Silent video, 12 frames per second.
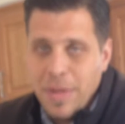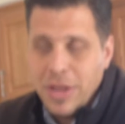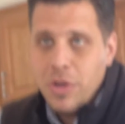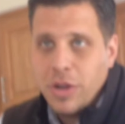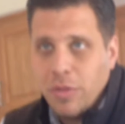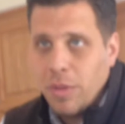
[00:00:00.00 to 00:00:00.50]
I mean,
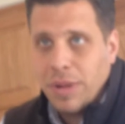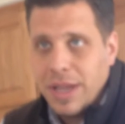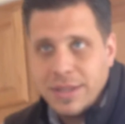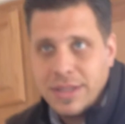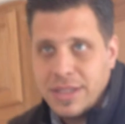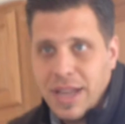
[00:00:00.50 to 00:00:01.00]
you can
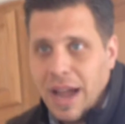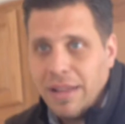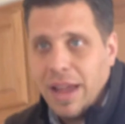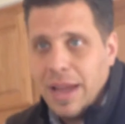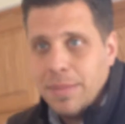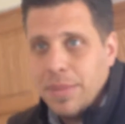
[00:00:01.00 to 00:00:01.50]
replace the
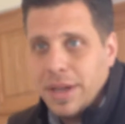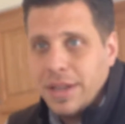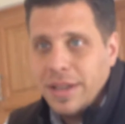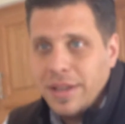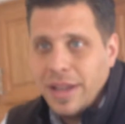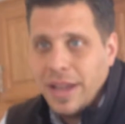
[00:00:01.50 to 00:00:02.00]
skylight,
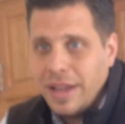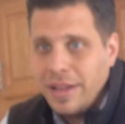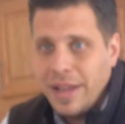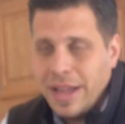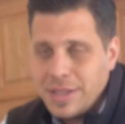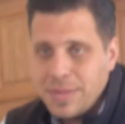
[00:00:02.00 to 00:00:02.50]
but
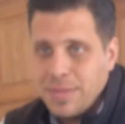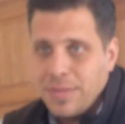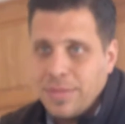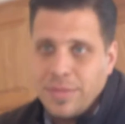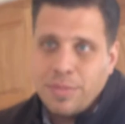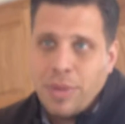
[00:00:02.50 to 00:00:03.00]
that's
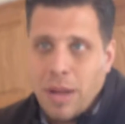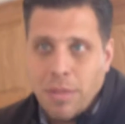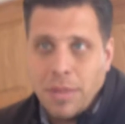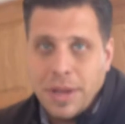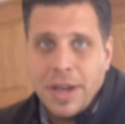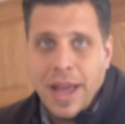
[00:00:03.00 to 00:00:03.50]

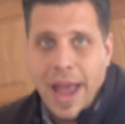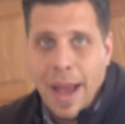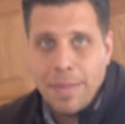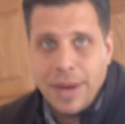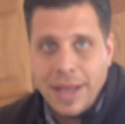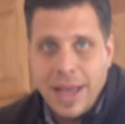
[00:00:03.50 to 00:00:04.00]
probably going to
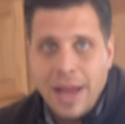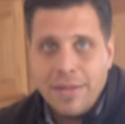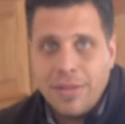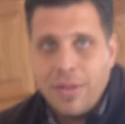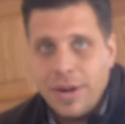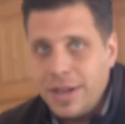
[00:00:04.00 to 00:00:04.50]
happen again
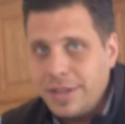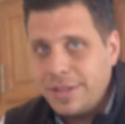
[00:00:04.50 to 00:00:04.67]
for you.